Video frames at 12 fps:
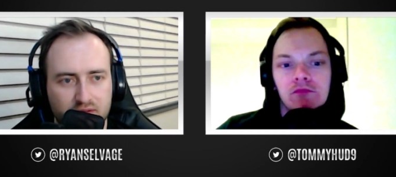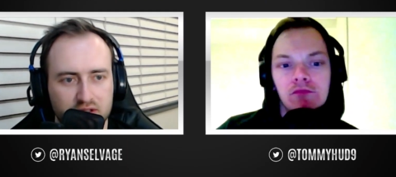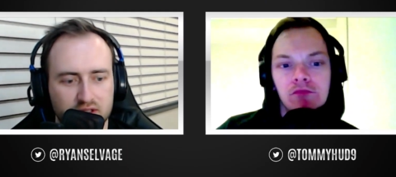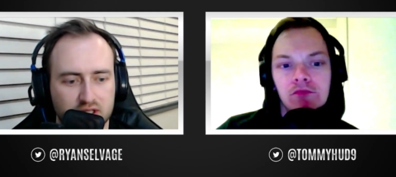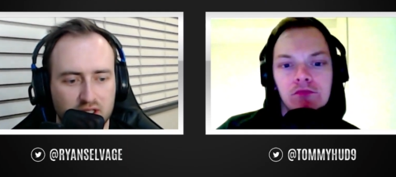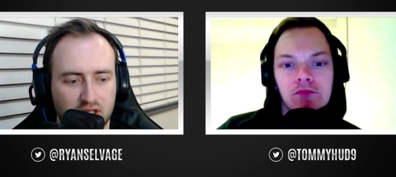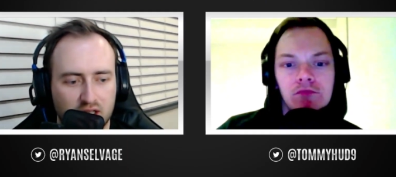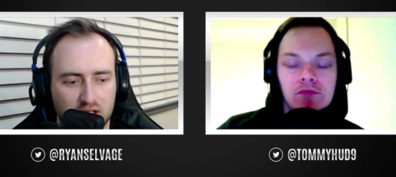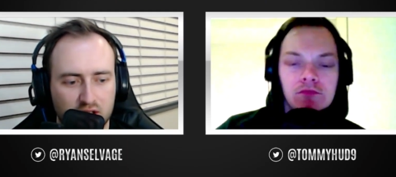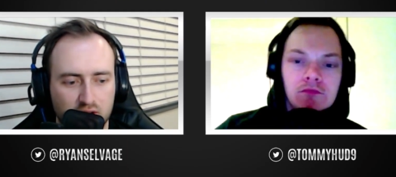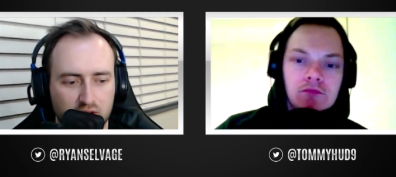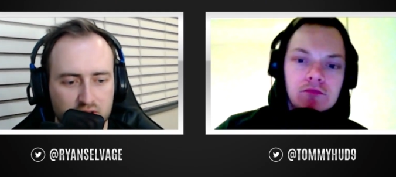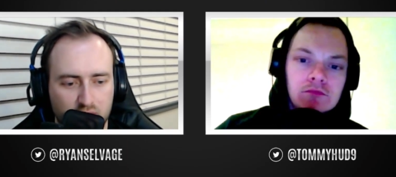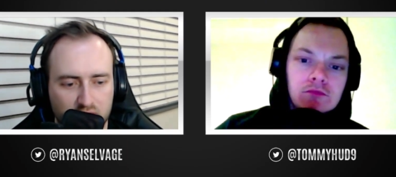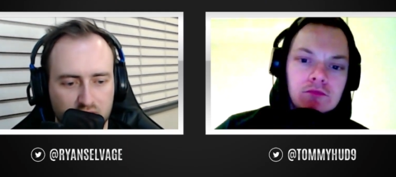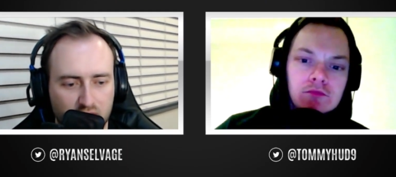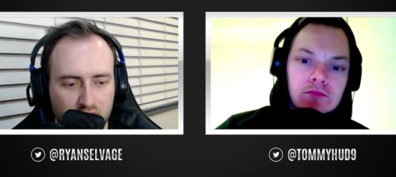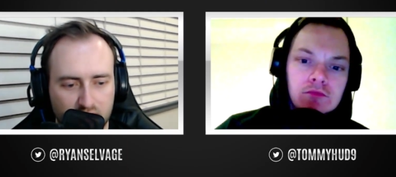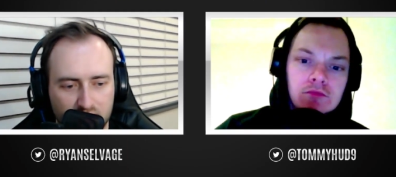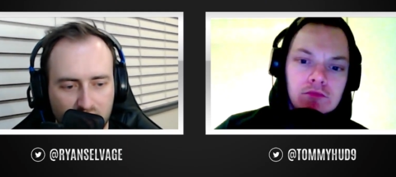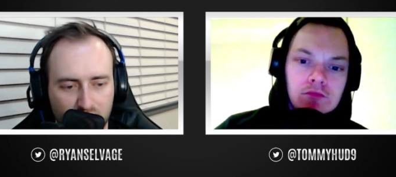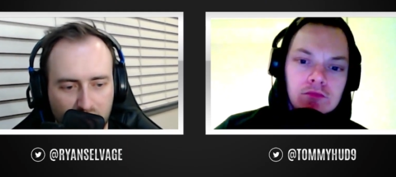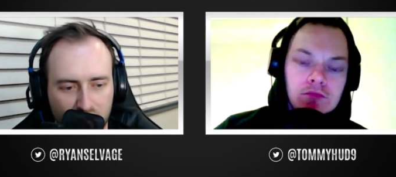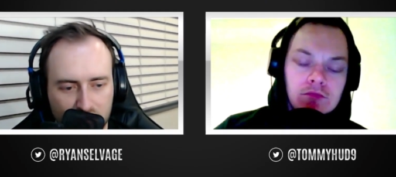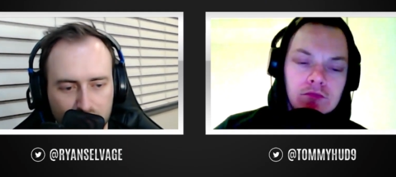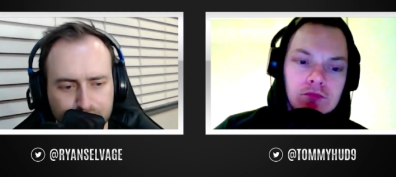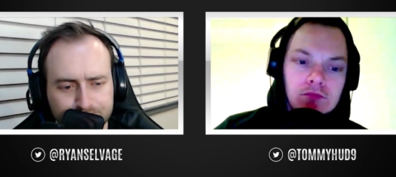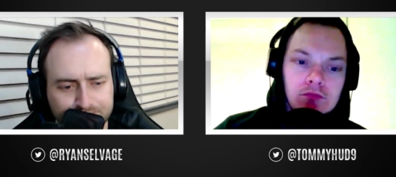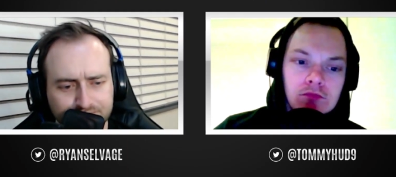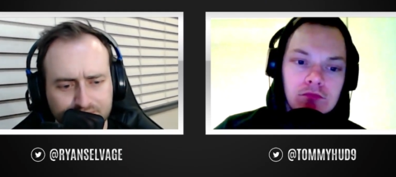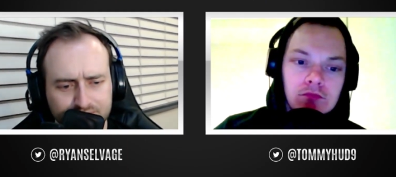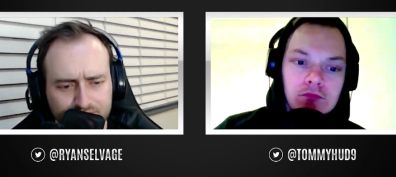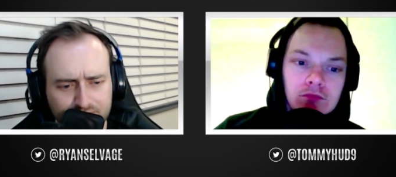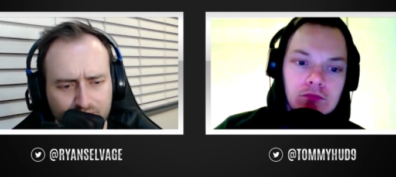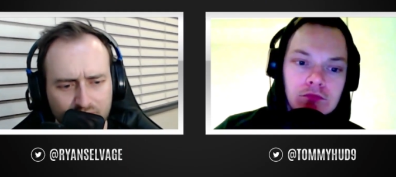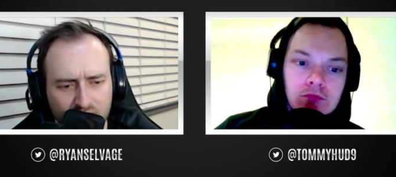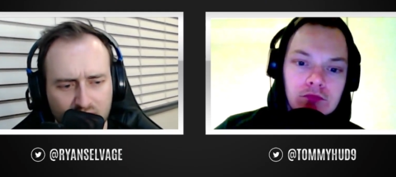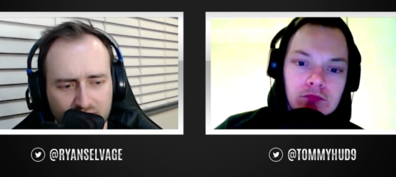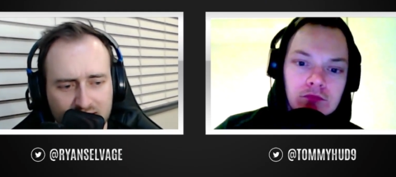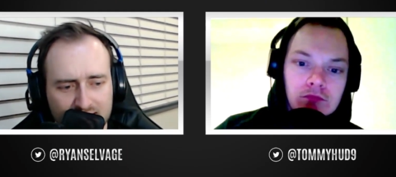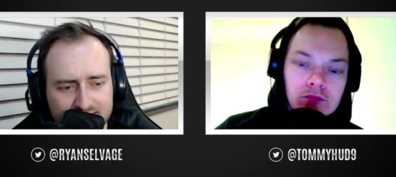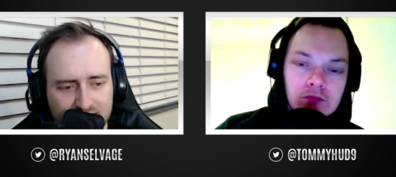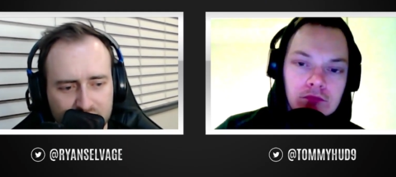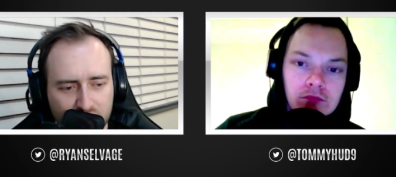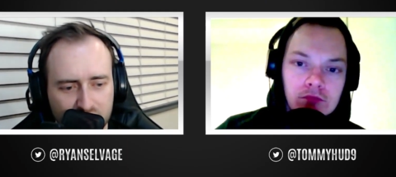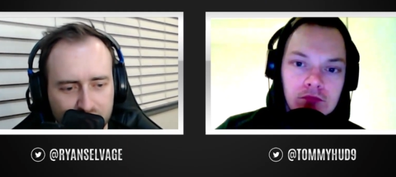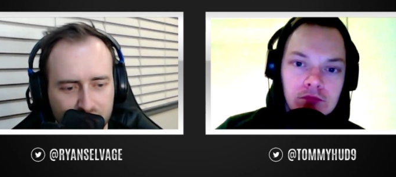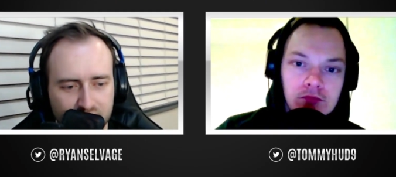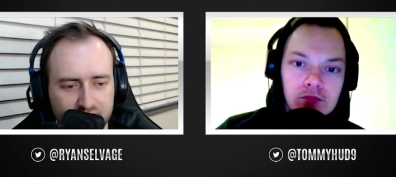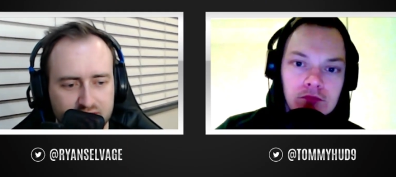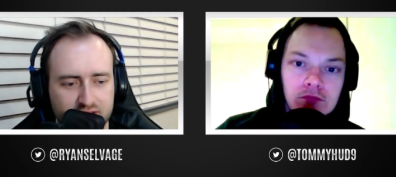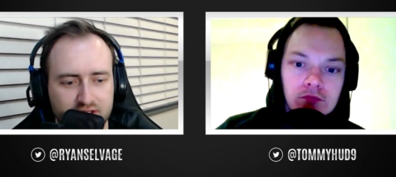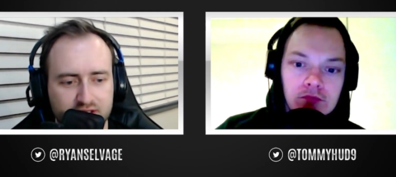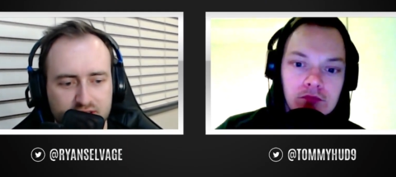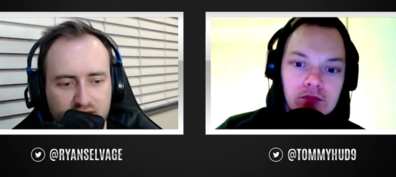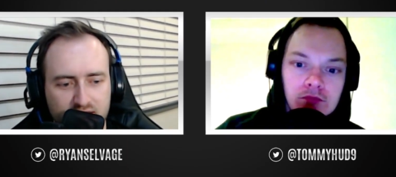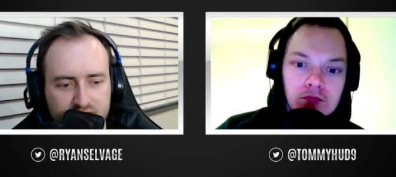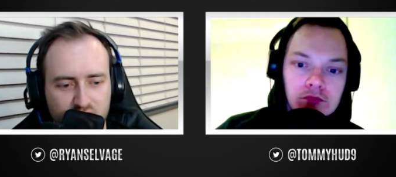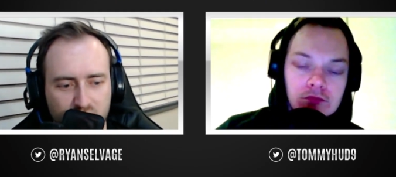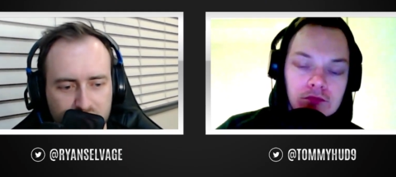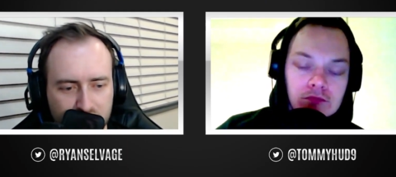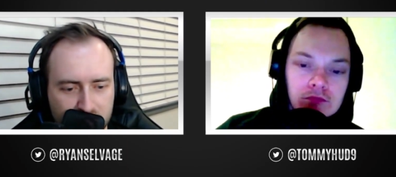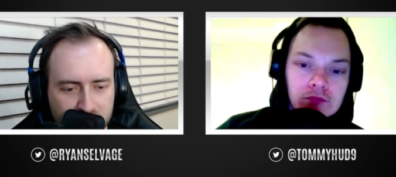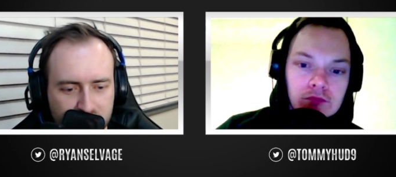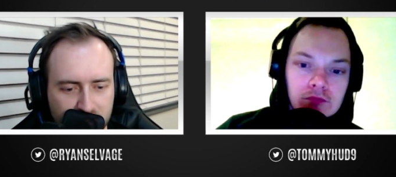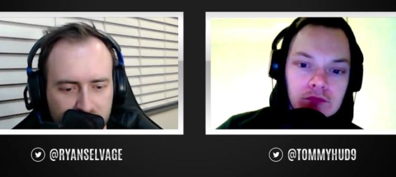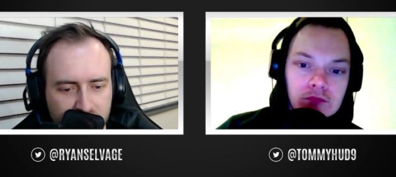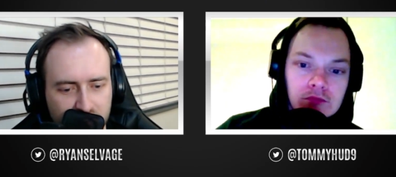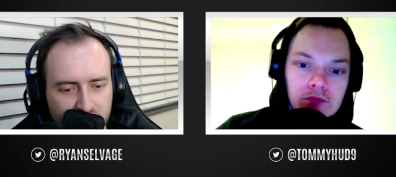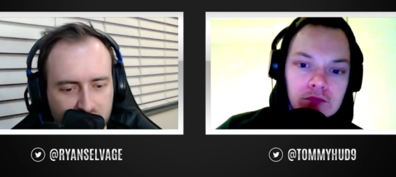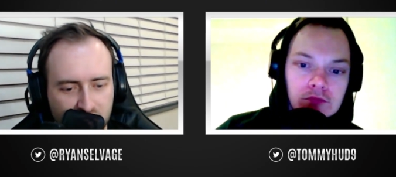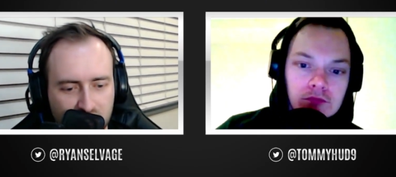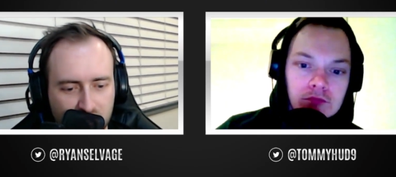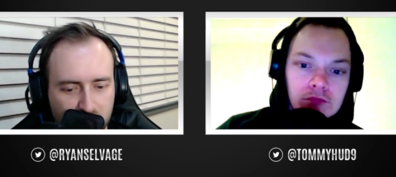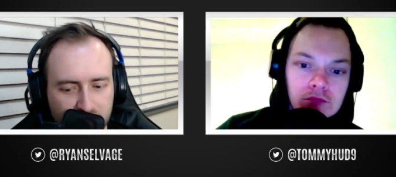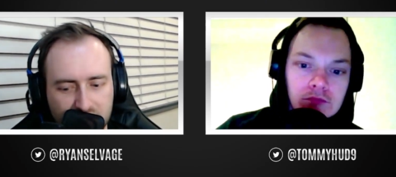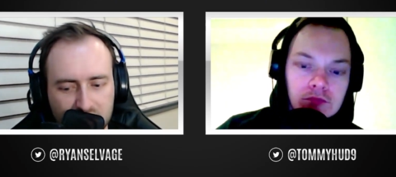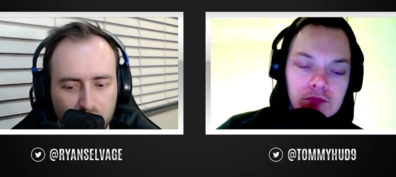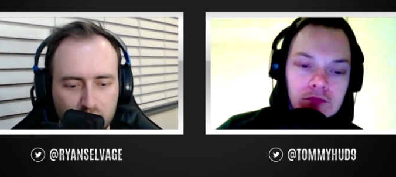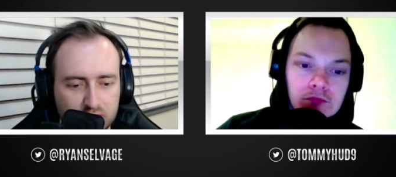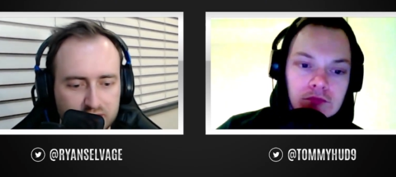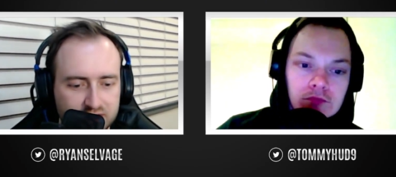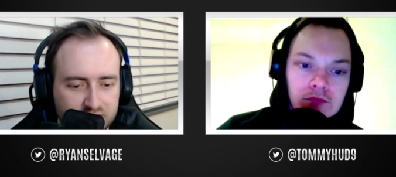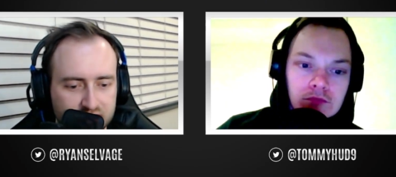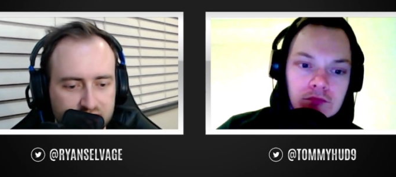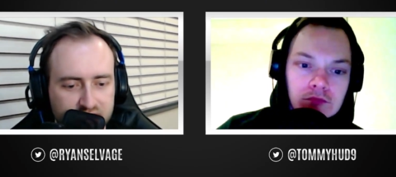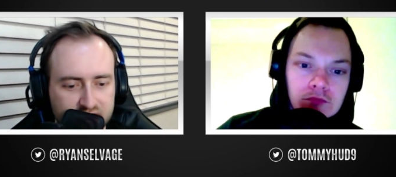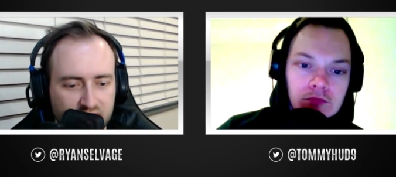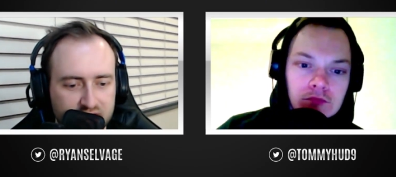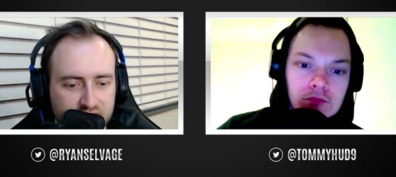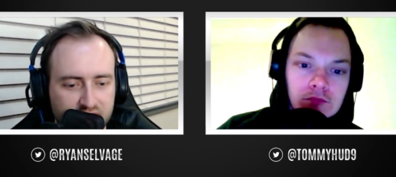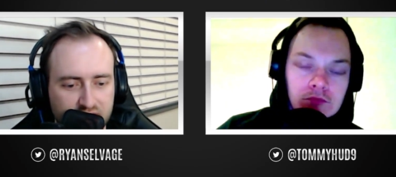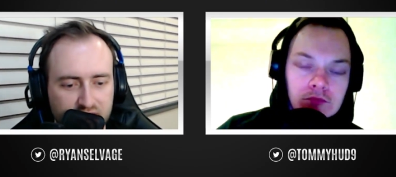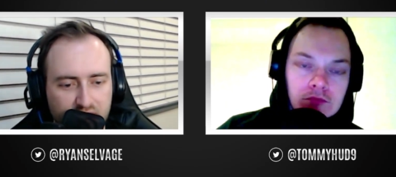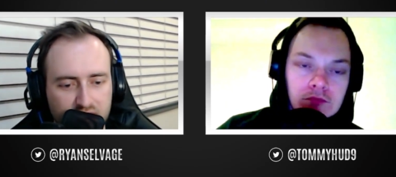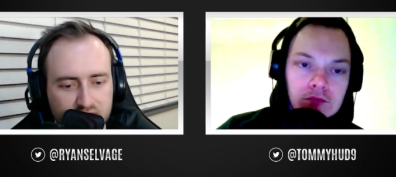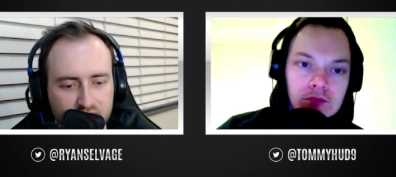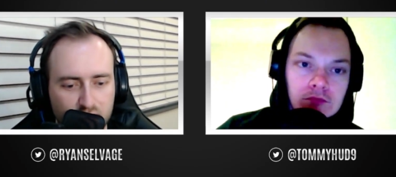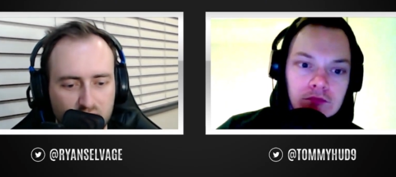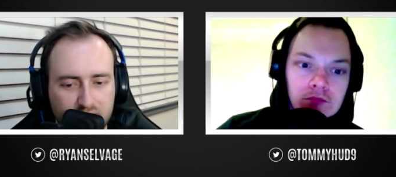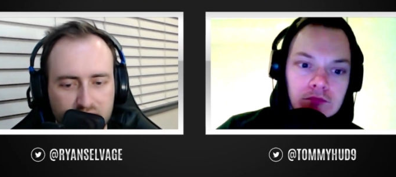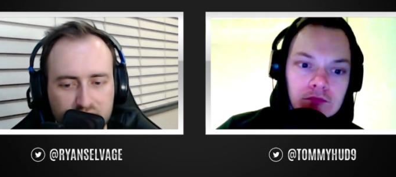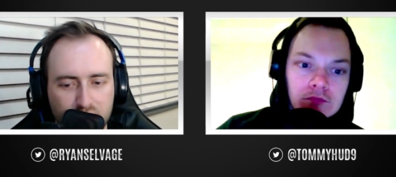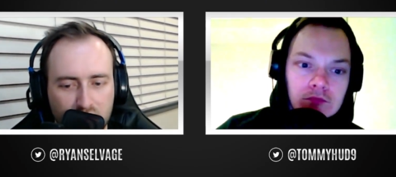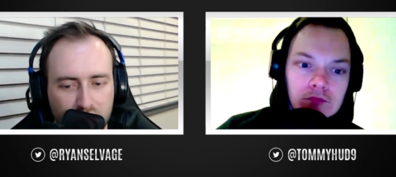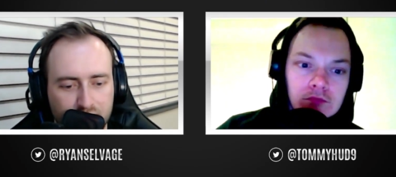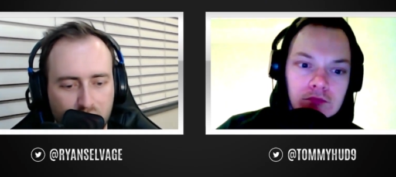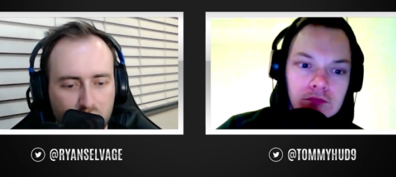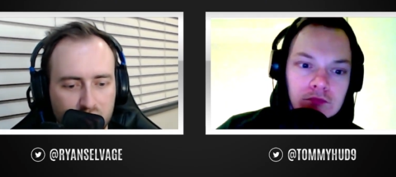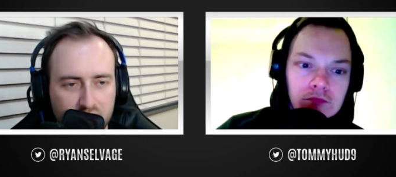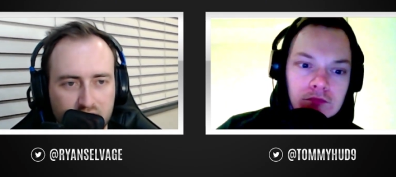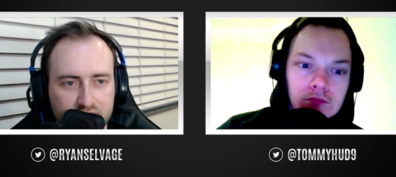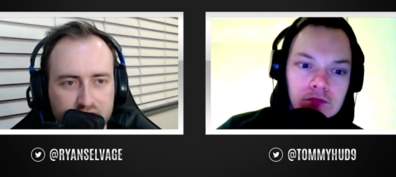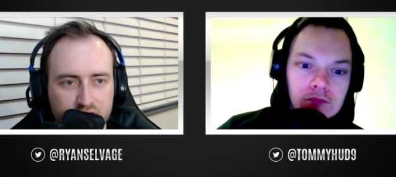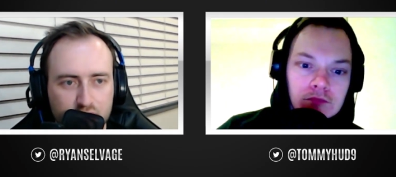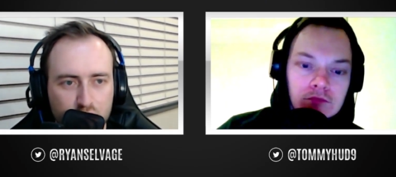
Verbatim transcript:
Speaker 1: Evans and Hughes. I want to throw another name at you and I can't take credit for this. This is uh, Simon Grunstein, uh, one of our loyal listeners. He says here, what about Jamal Fogarty as the